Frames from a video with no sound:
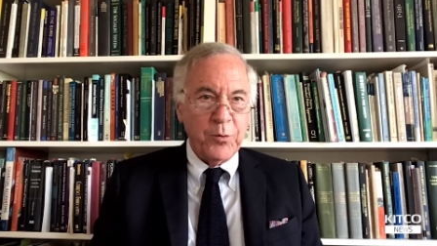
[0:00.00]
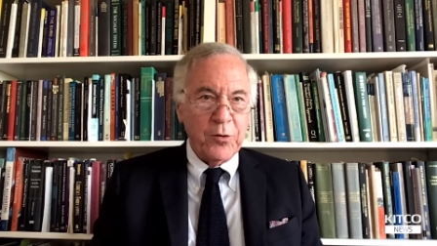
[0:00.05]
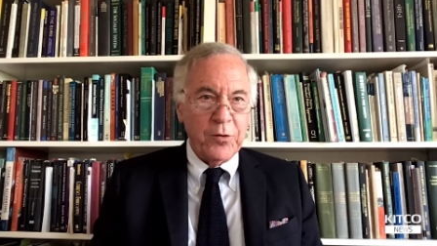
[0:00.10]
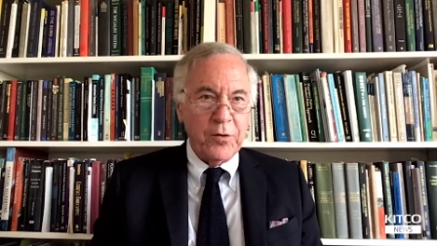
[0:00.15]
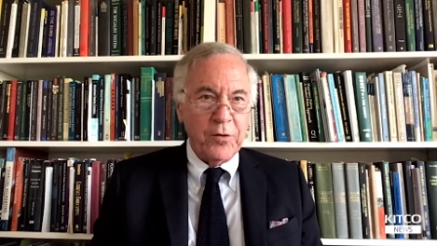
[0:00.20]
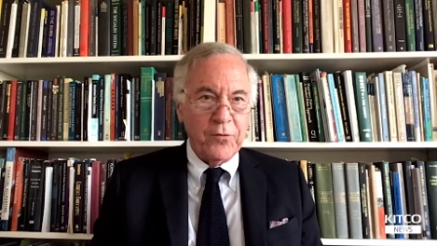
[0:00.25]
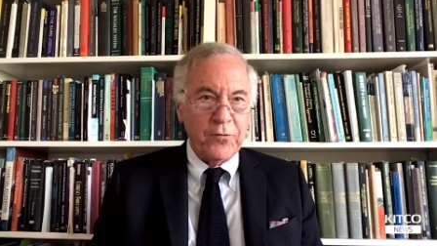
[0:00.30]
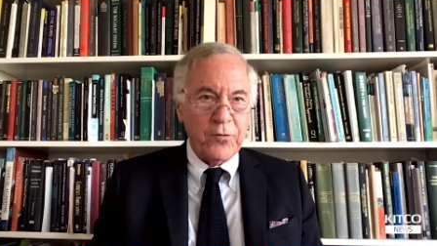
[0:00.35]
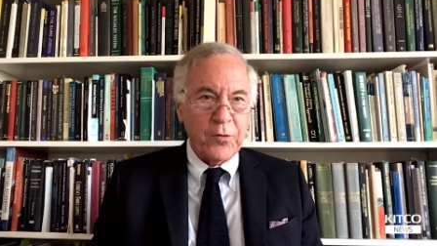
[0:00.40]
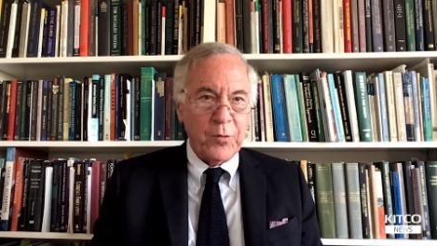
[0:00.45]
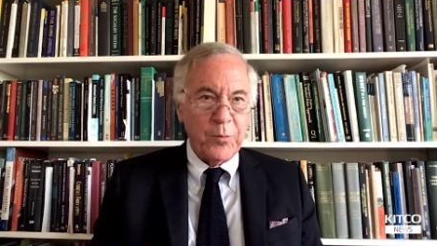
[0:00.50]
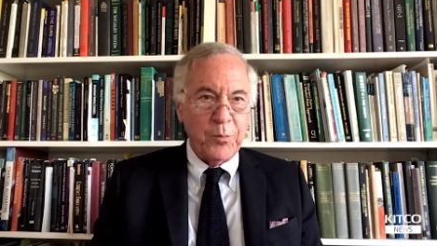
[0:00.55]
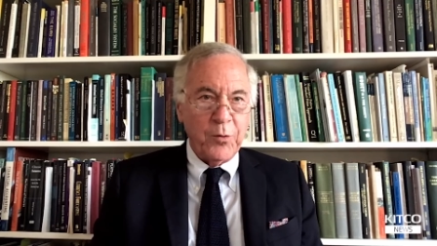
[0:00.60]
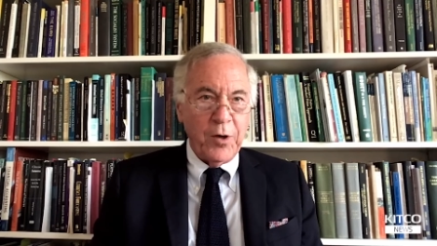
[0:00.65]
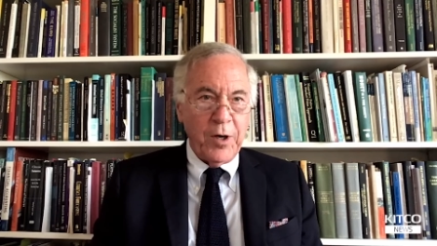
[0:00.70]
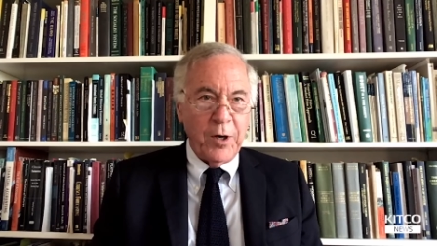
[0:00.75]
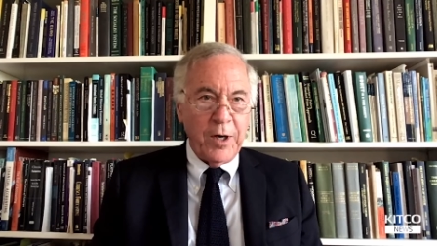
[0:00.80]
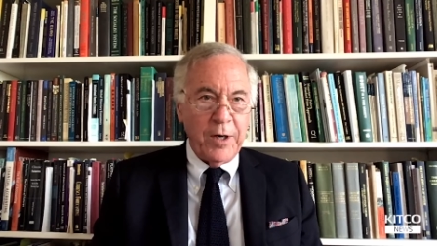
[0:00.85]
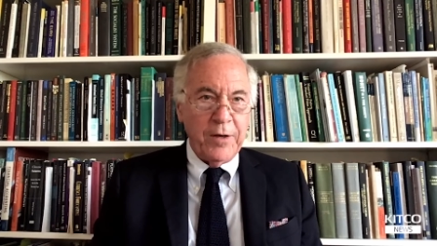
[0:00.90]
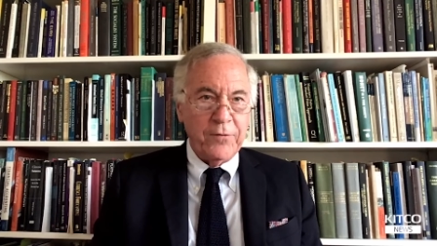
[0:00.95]
the
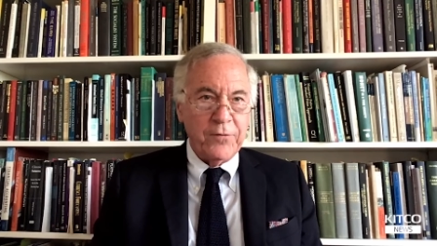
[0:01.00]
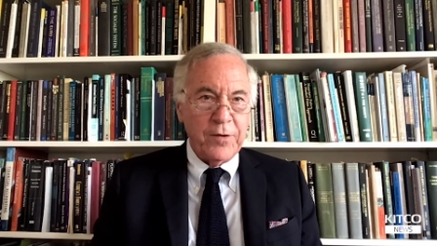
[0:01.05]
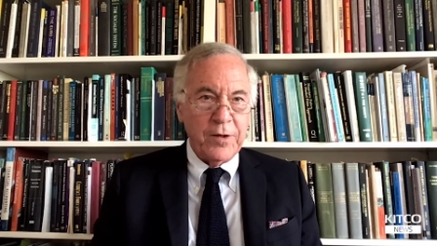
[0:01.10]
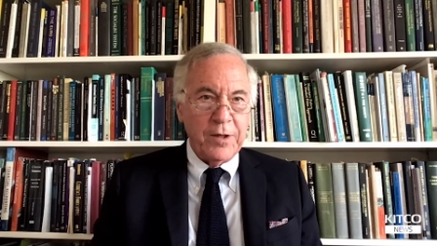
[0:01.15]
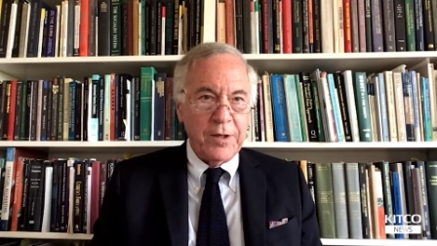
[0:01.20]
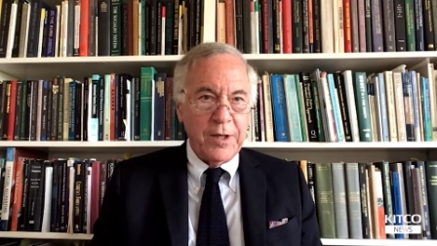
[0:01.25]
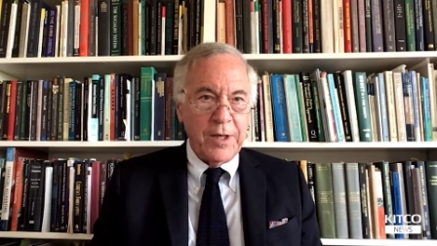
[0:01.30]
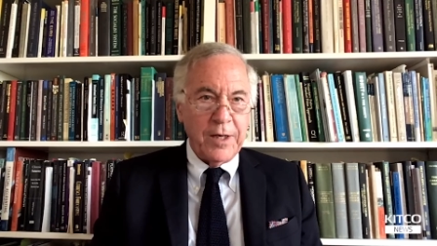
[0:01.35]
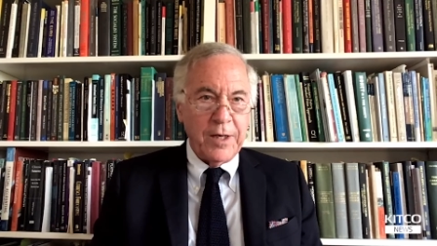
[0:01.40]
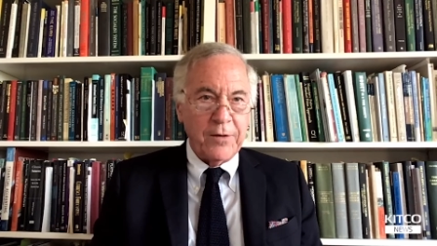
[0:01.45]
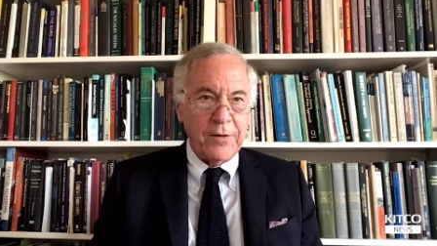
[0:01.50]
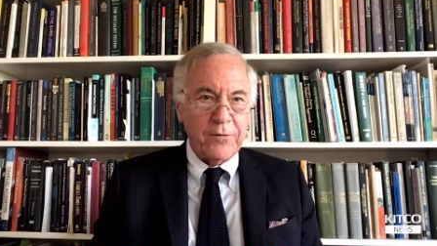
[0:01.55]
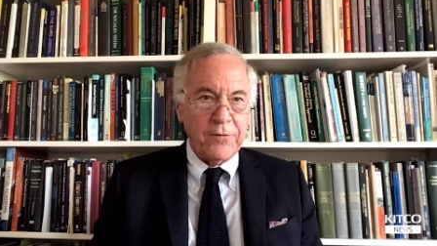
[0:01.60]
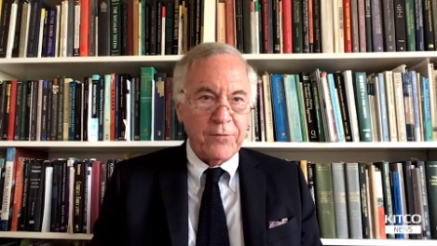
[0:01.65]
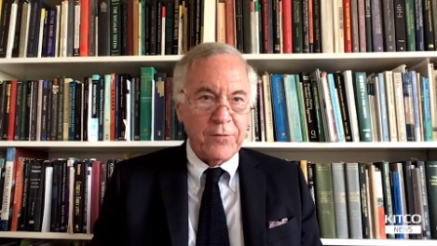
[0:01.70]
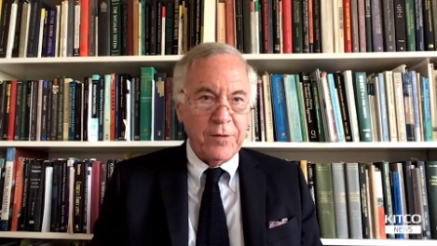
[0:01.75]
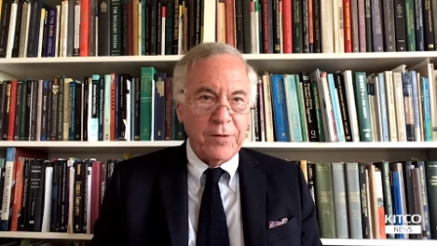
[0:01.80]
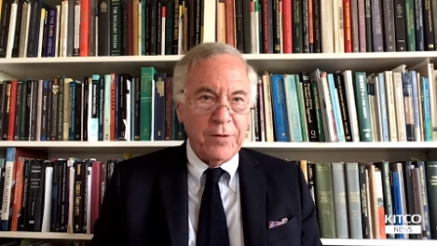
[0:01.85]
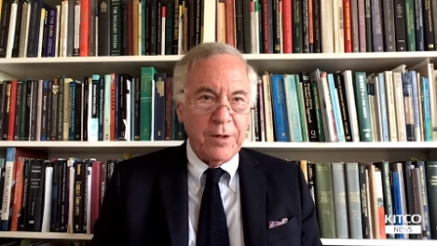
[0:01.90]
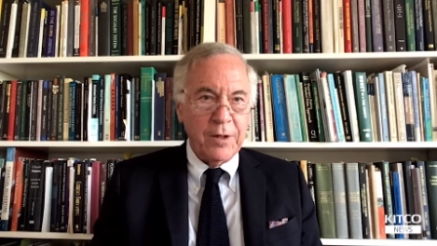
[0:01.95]
producer price
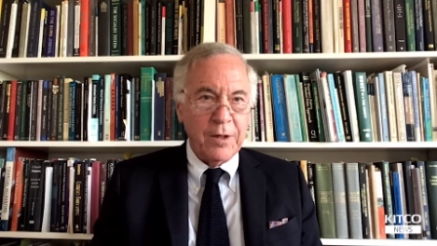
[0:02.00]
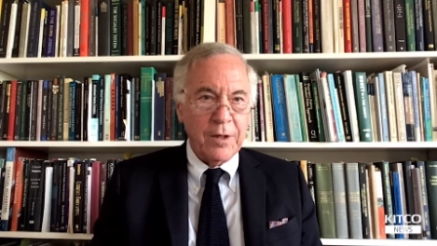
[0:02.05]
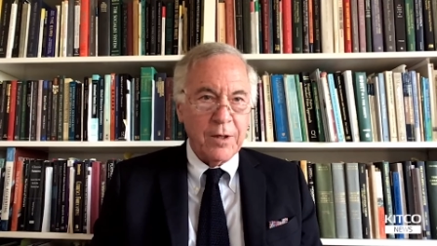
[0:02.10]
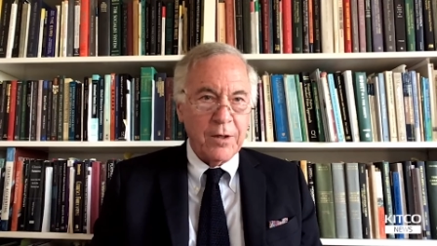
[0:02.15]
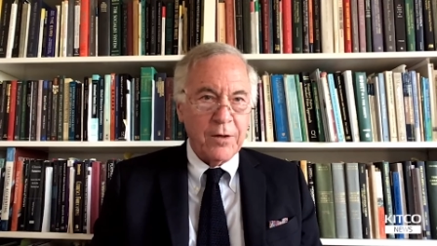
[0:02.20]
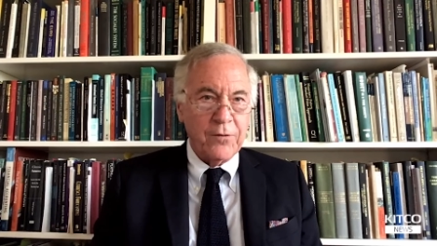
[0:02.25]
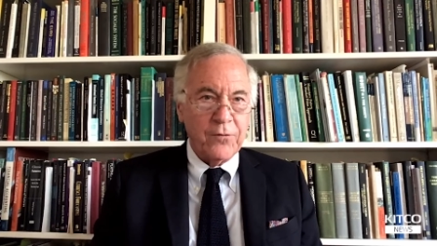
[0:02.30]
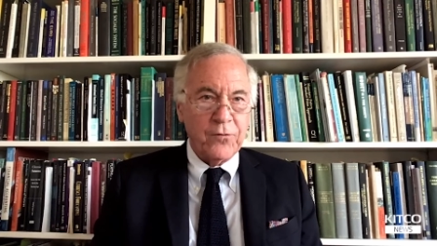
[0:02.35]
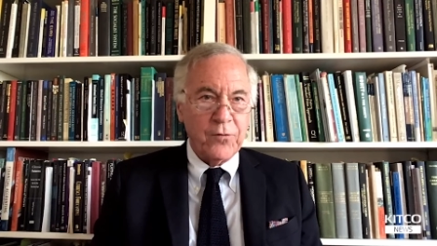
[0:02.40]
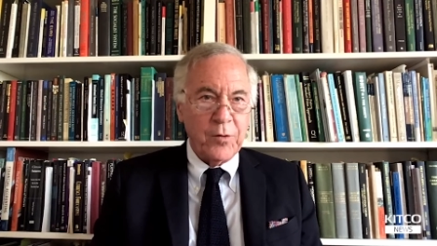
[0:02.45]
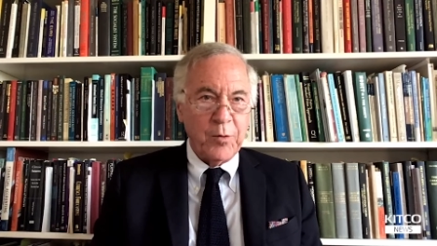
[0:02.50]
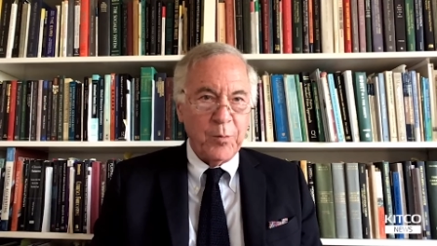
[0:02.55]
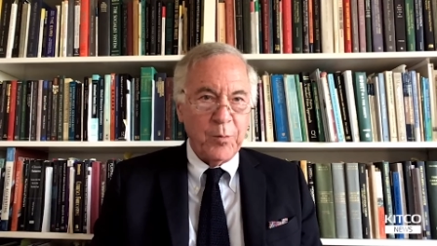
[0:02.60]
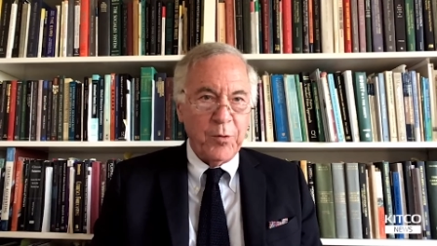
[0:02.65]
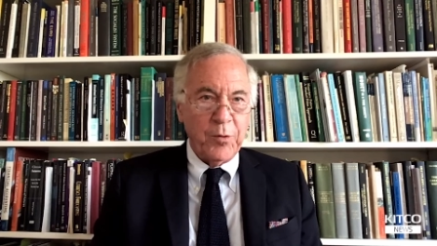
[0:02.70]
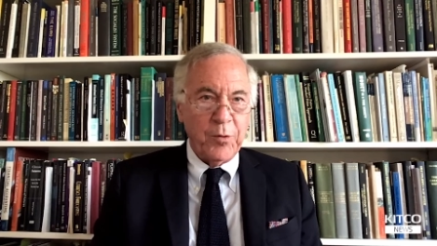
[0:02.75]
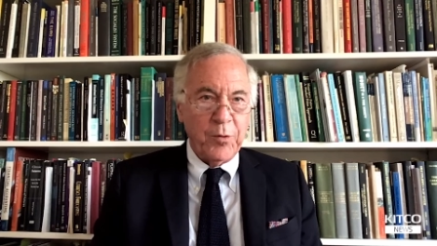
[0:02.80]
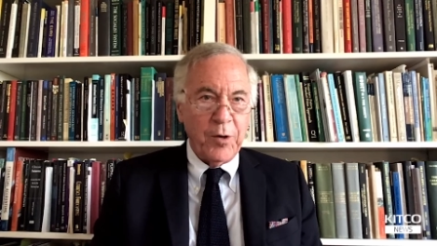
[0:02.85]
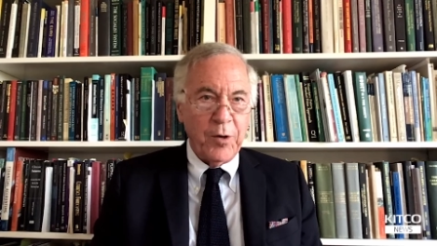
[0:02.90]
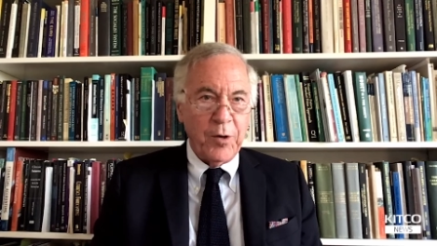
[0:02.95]
index and the
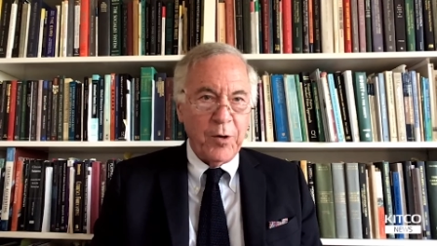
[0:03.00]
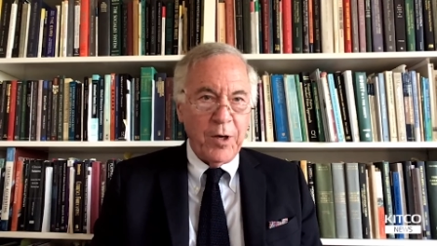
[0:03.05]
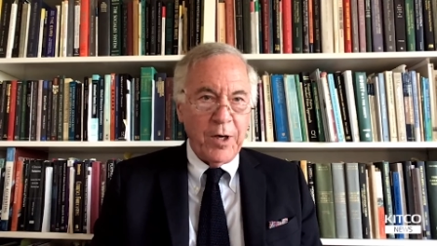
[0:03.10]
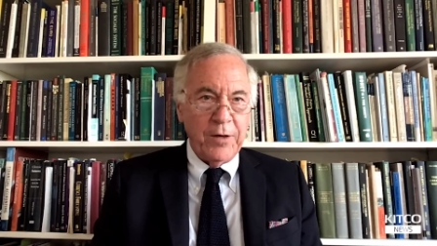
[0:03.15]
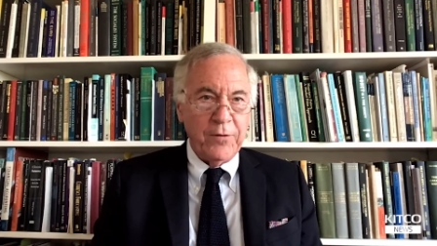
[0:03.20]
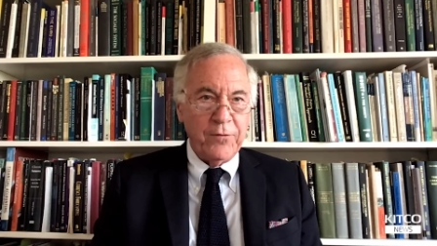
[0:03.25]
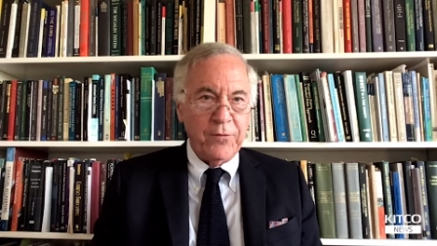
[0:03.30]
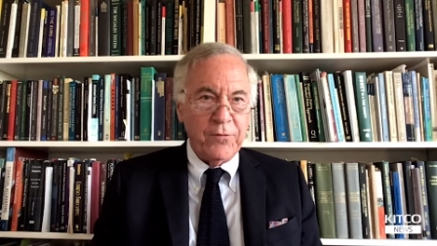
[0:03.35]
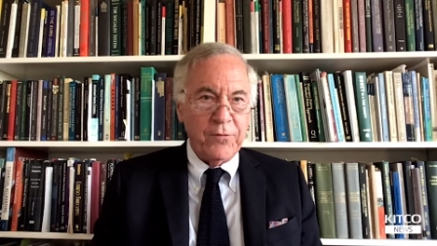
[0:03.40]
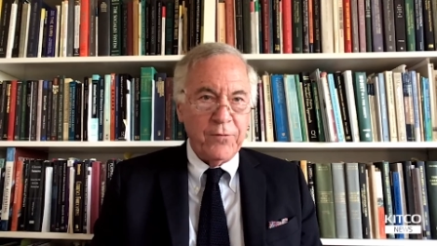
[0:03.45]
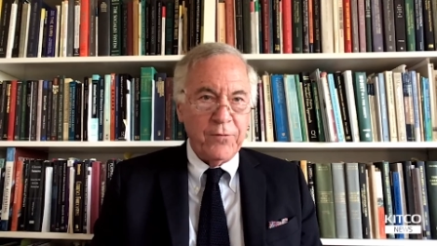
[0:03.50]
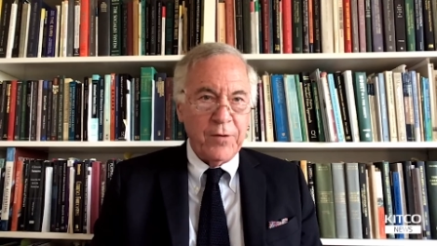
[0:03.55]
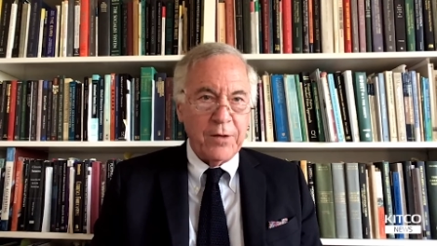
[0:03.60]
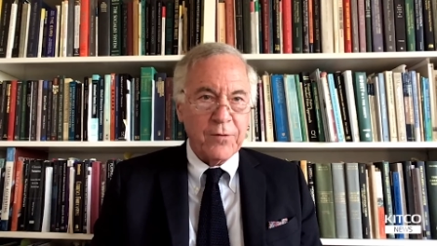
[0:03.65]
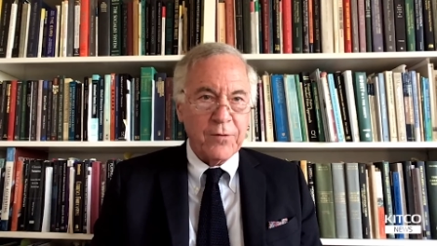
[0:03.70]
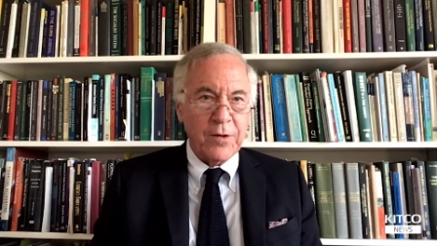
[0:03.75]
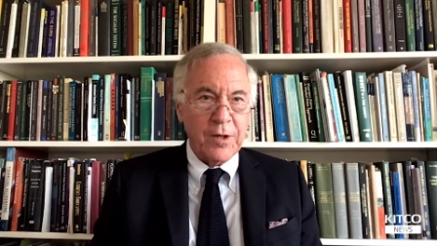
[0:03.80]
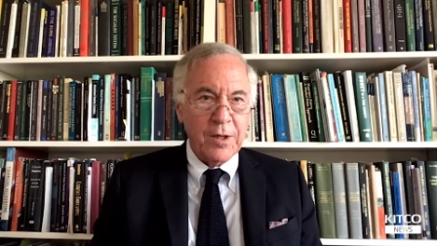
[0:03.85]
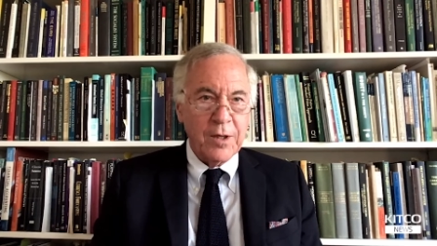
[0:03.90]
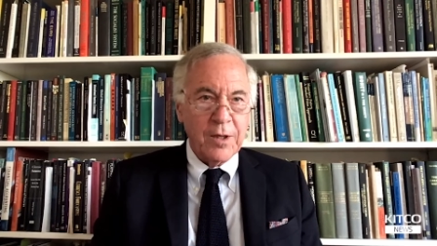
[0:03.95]
consumer price index